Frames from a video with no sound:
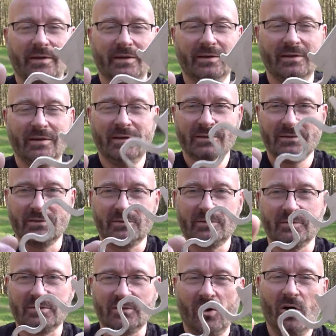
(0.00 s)
here. So this
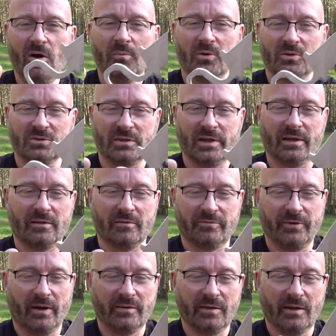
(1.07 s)
is almost like the
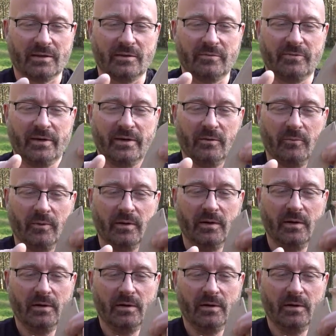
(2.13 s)
final one.